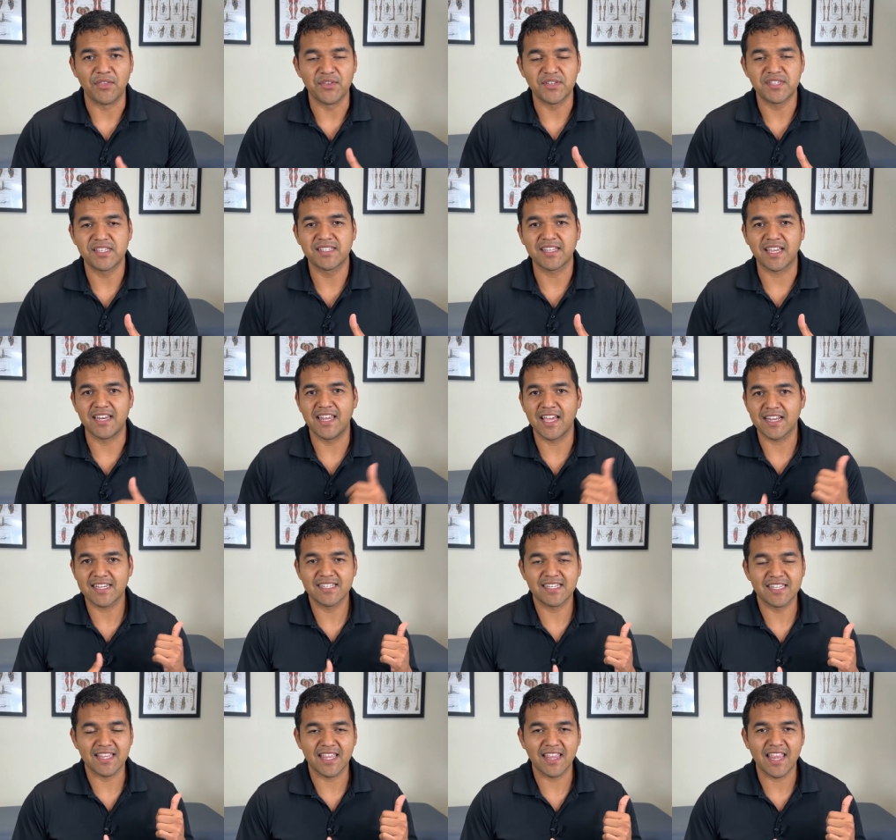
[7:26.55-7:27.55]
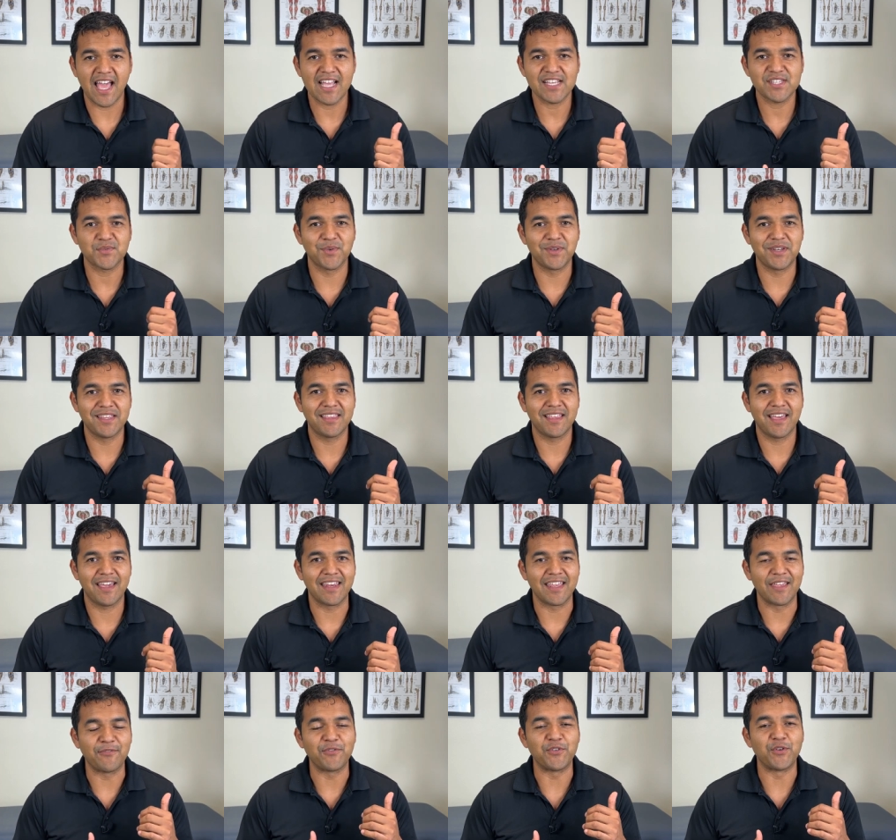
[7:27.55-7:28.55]
Now, this is connected to the last one in
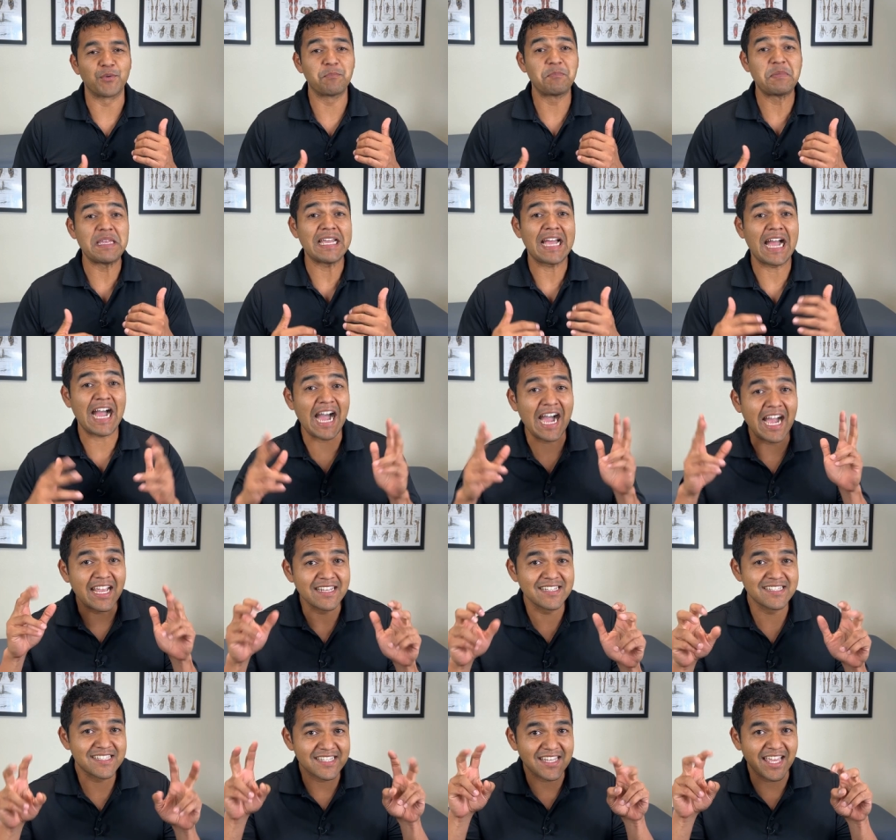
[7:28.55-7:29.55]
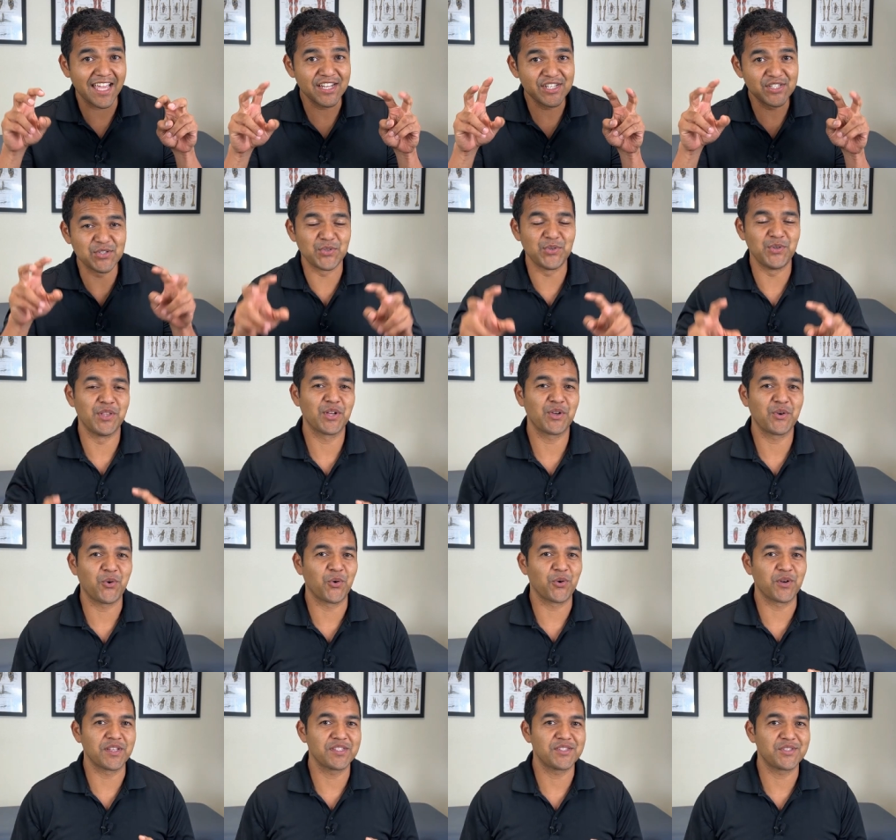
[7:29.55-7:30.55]
that if you're behind schedule
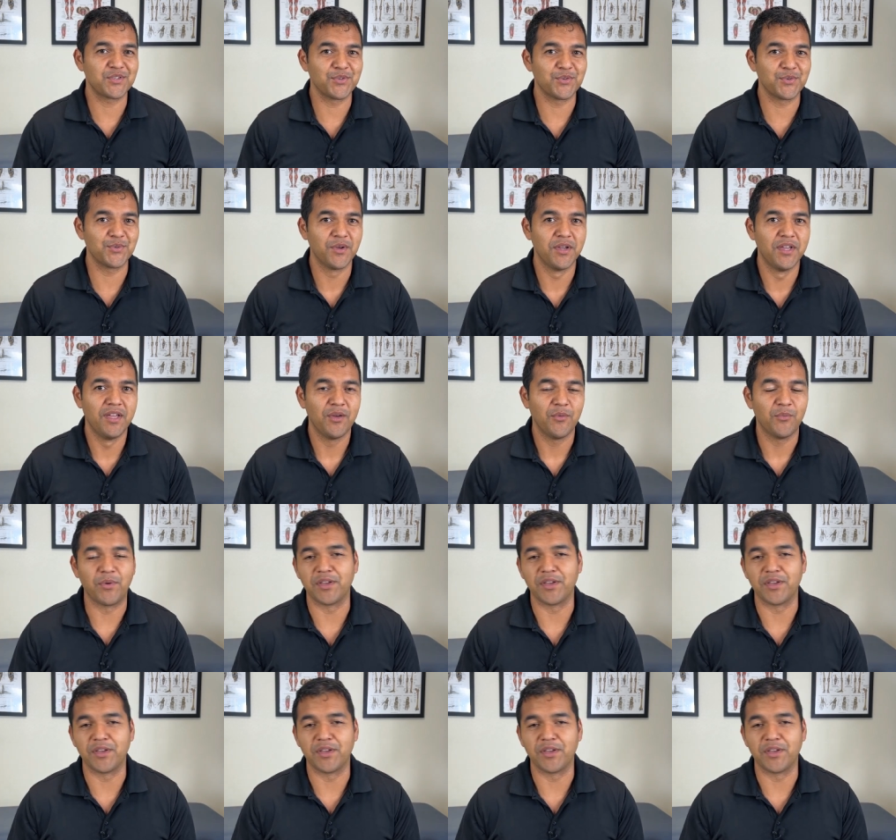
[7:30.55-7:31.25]
according to